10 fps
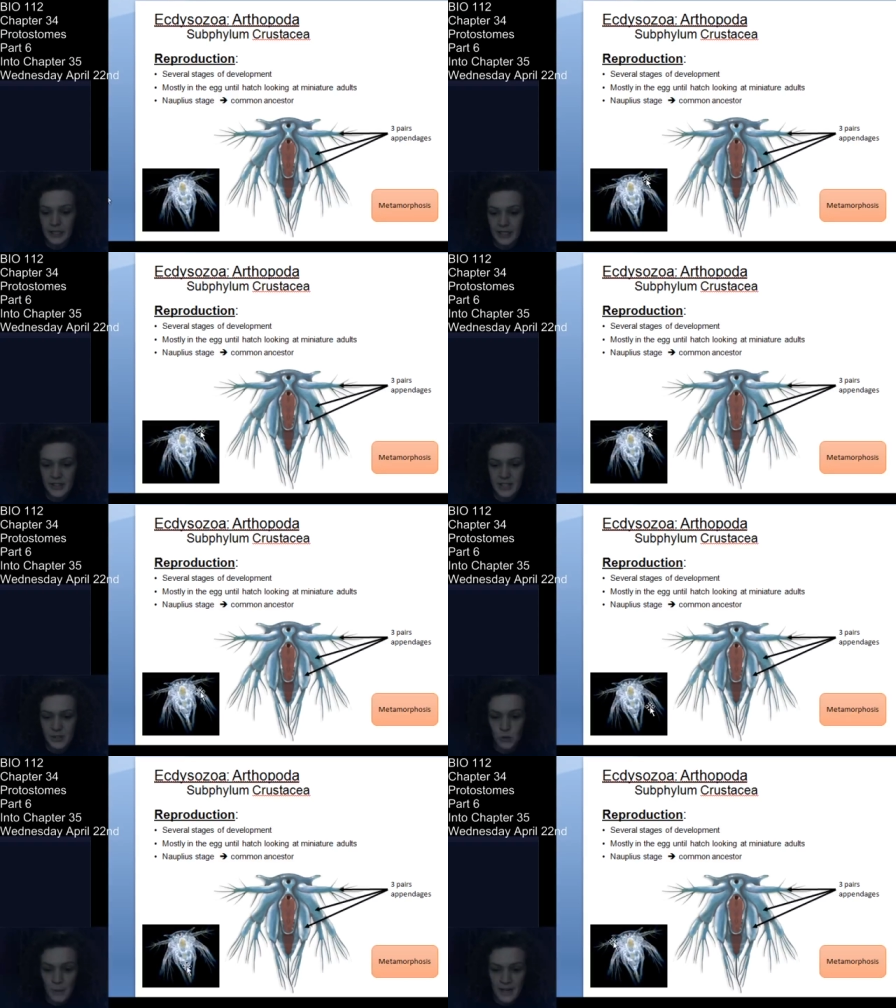Here's an
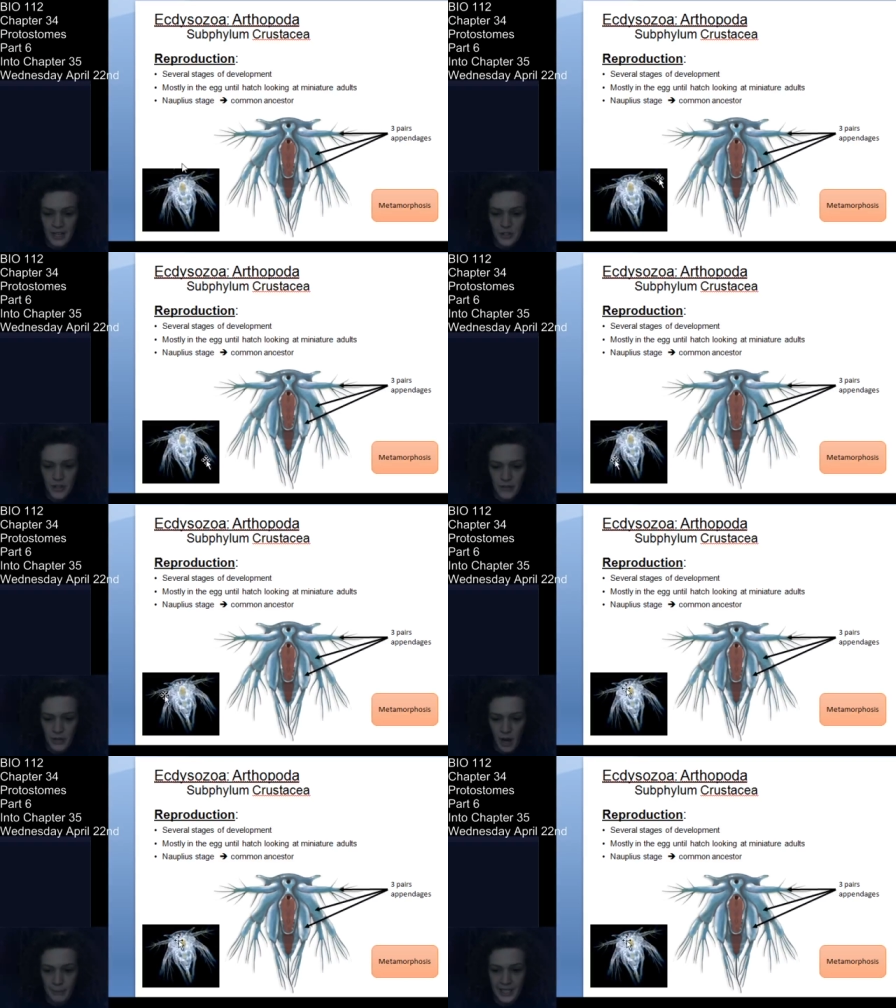actual picture of a
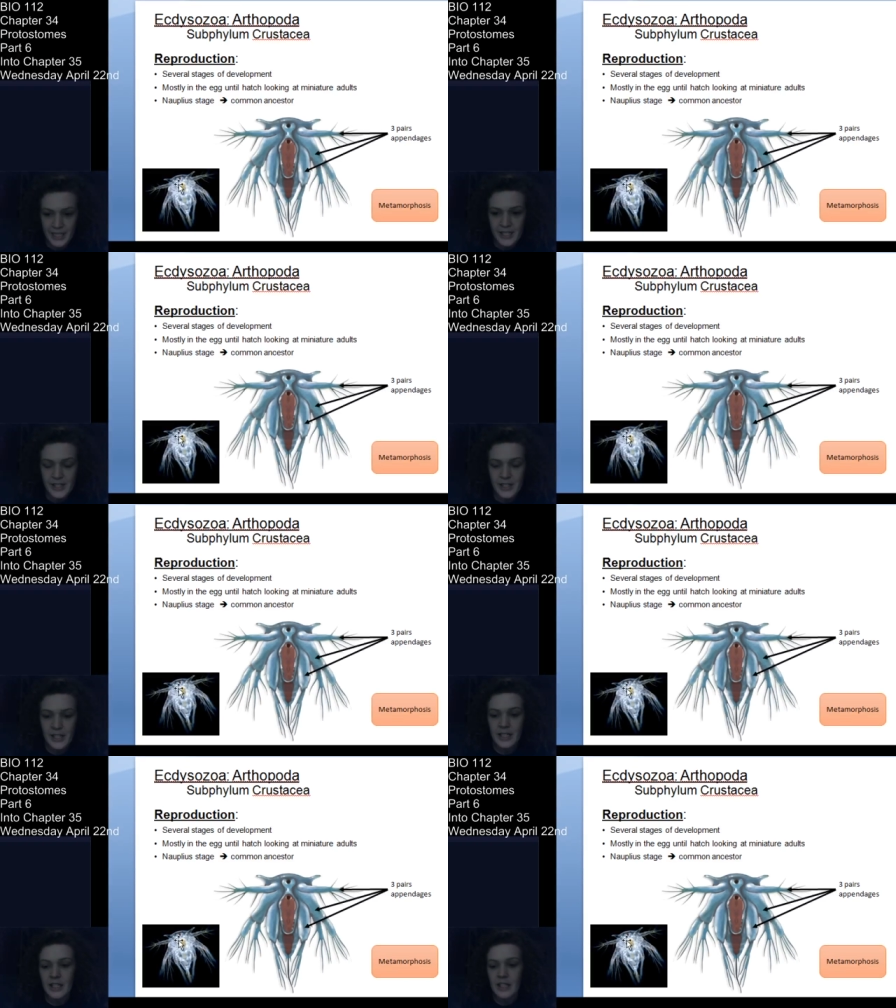nauplius.
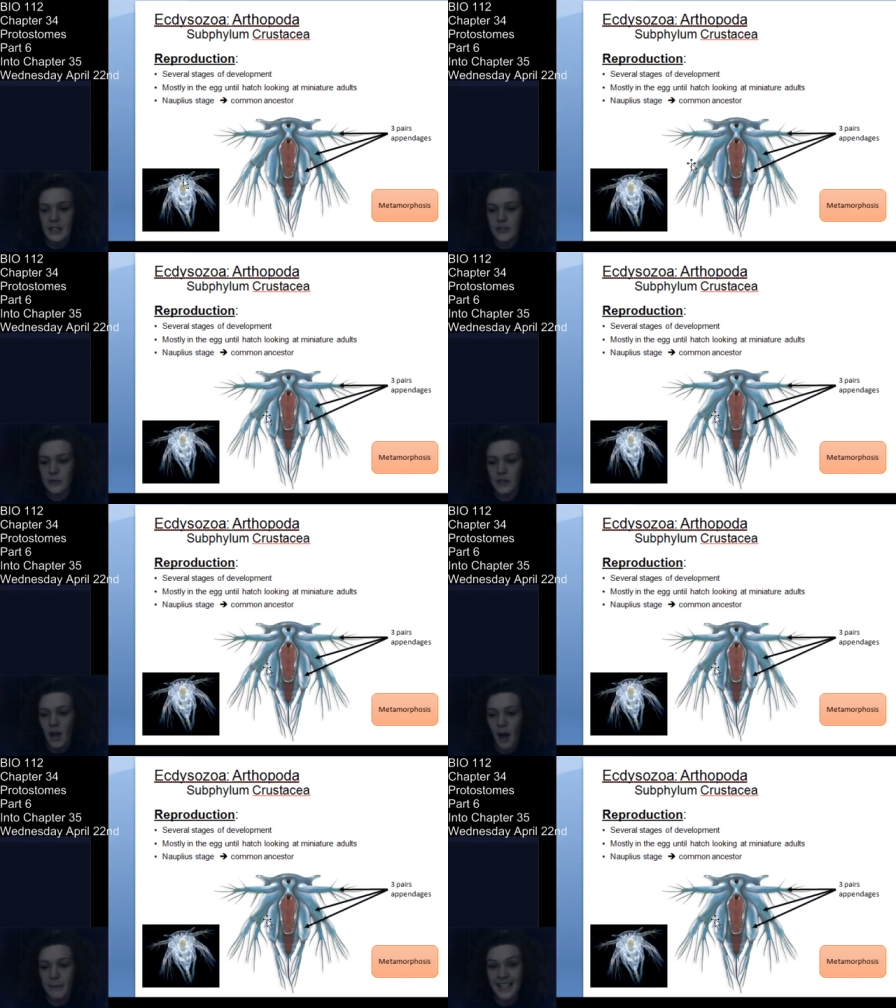So
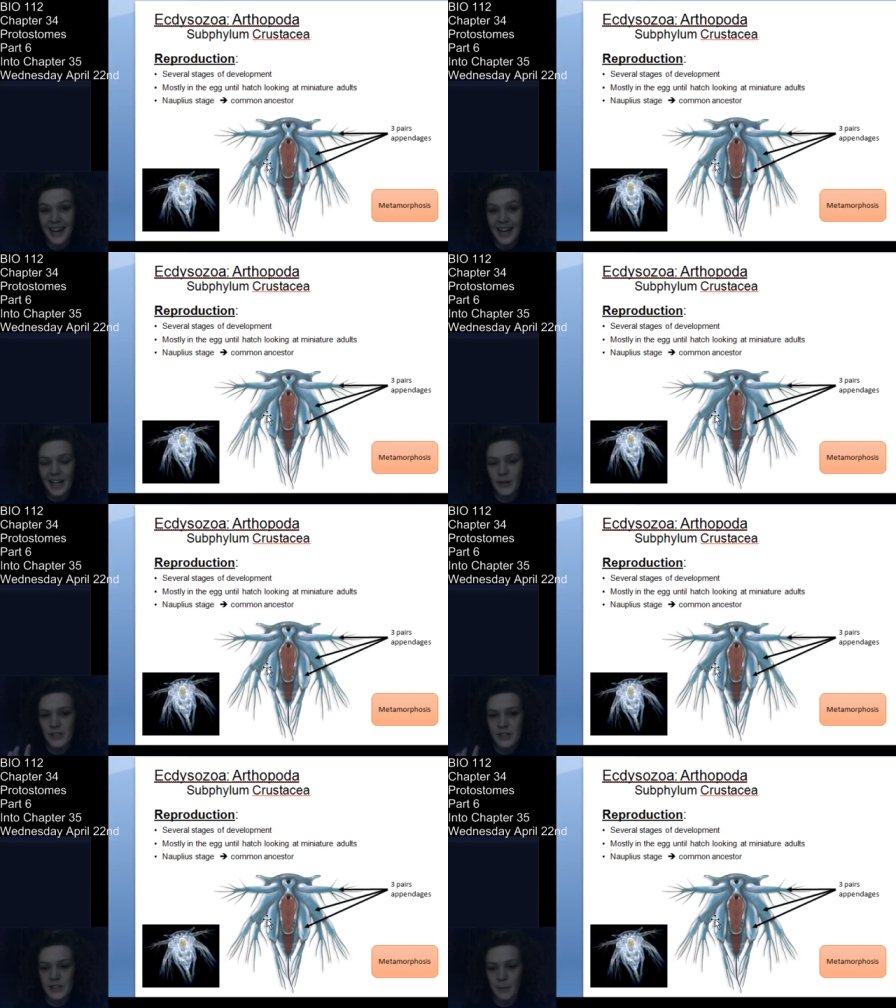Nauplii,
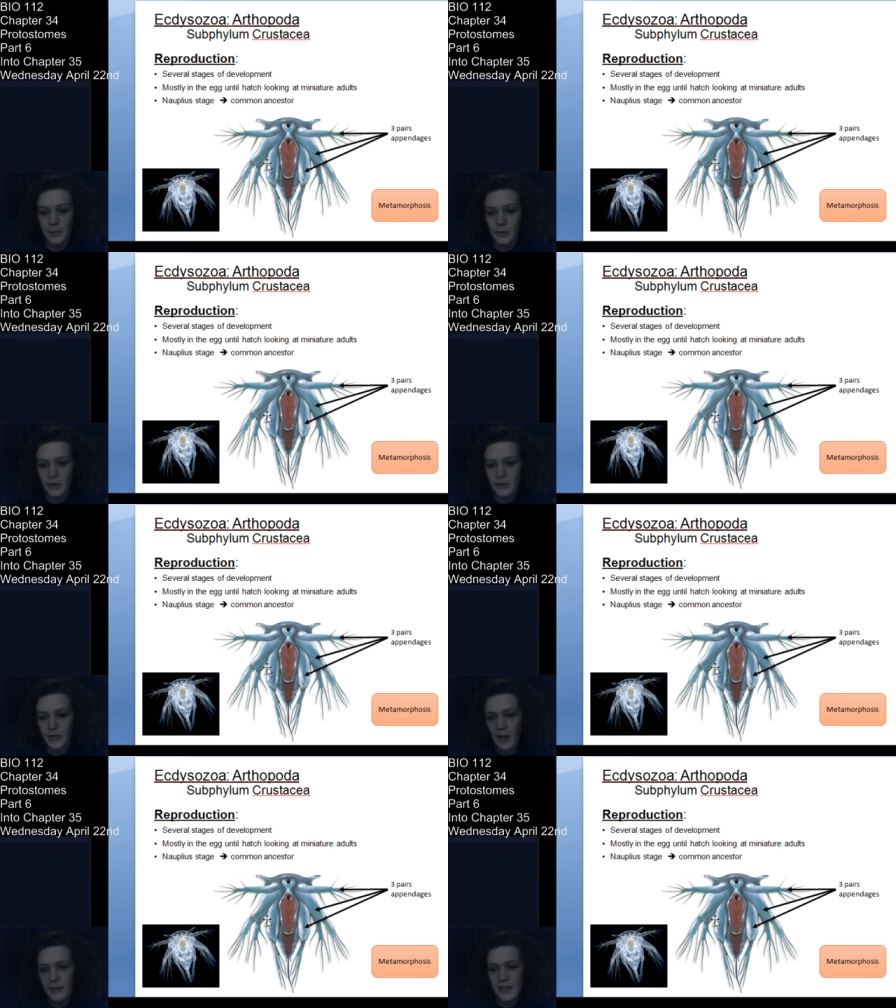which is the plural
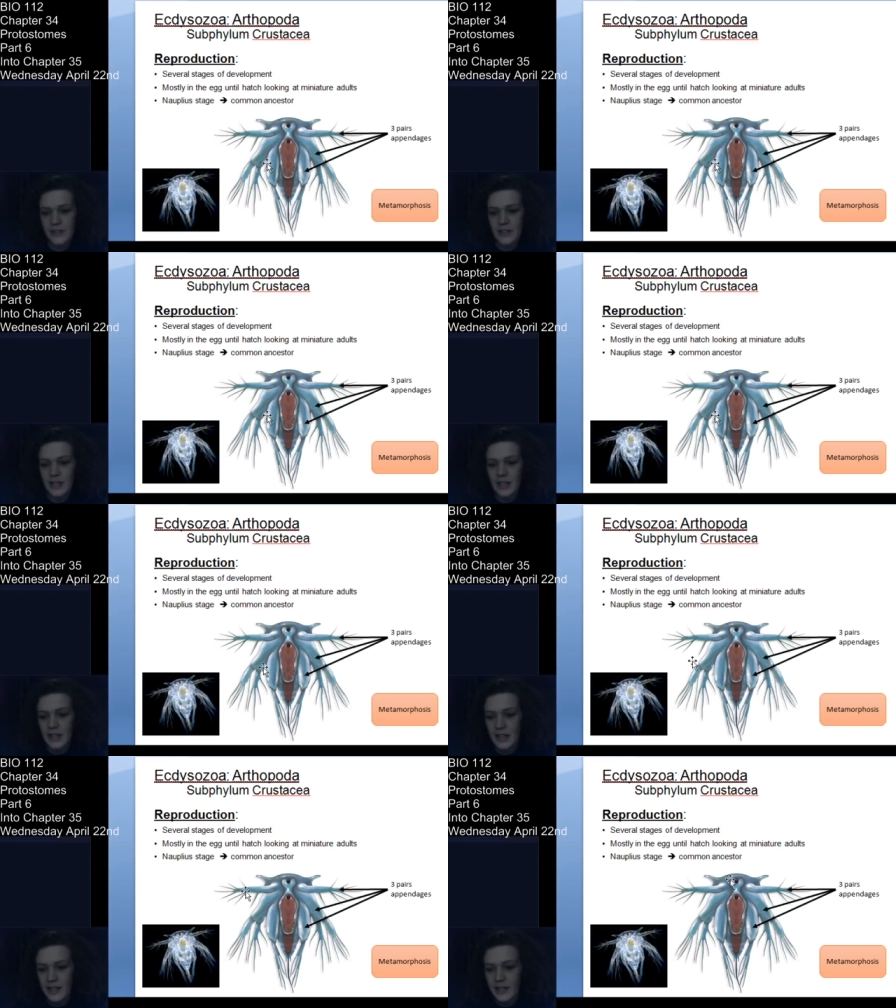for Nauplius,
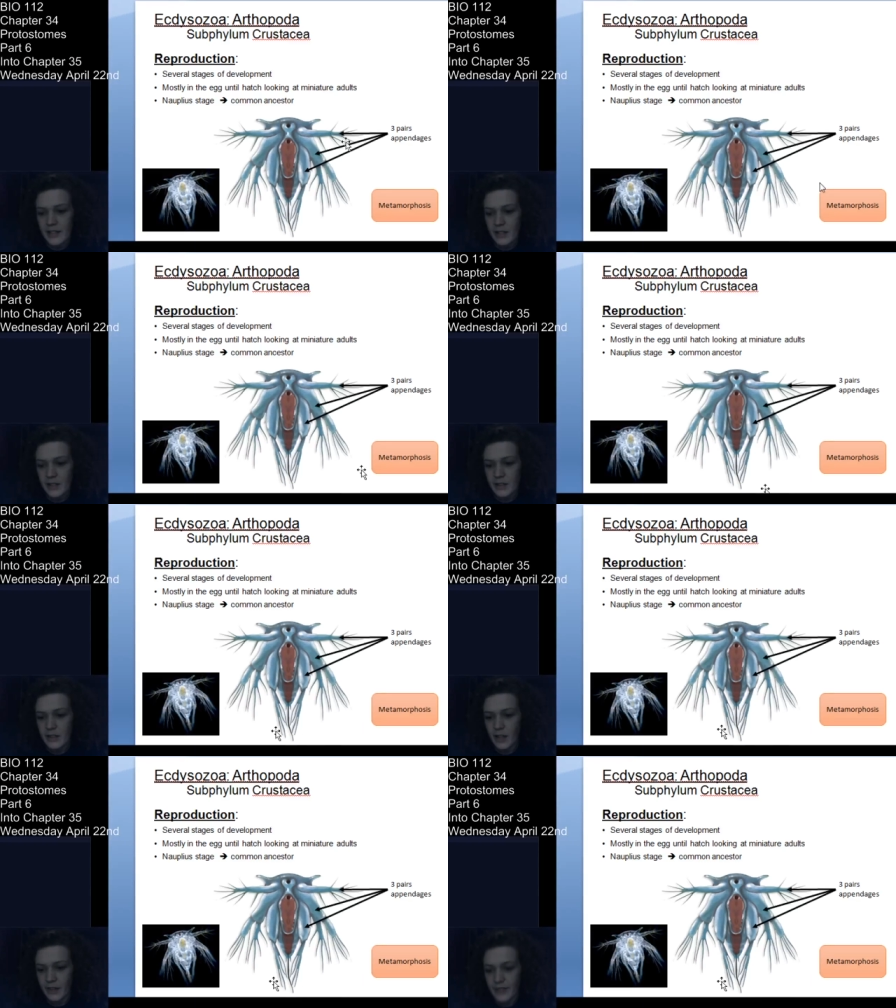these are
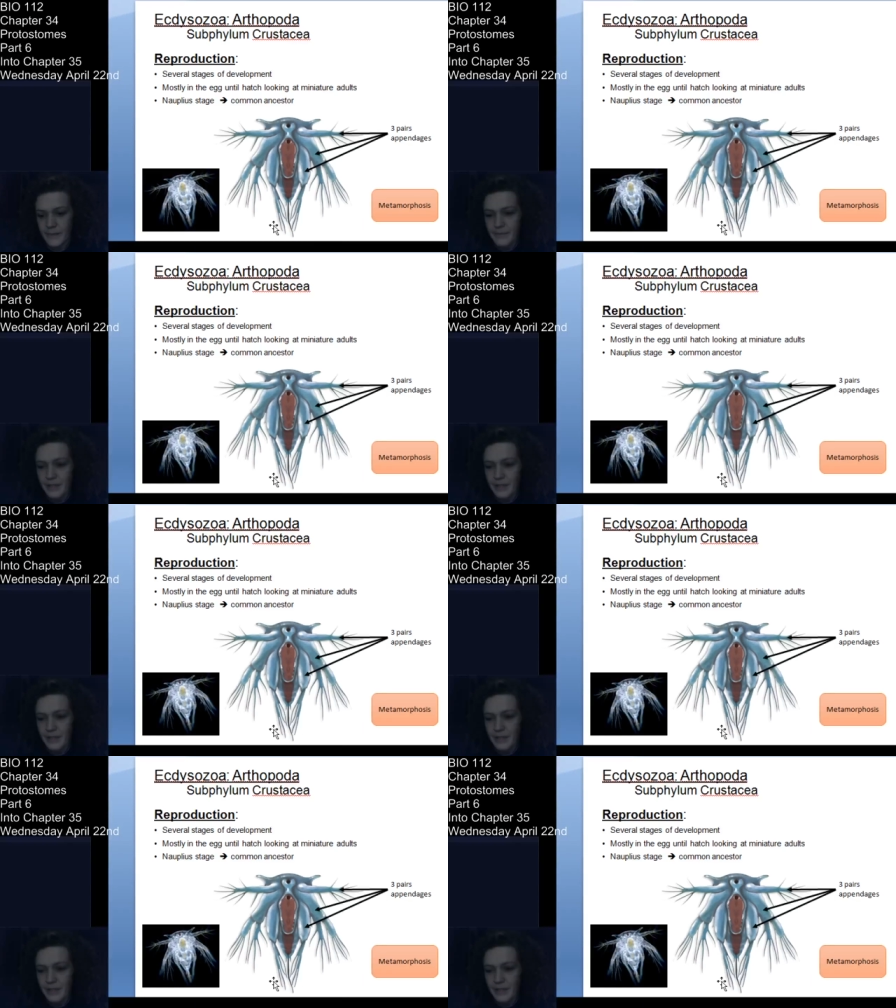the larvae.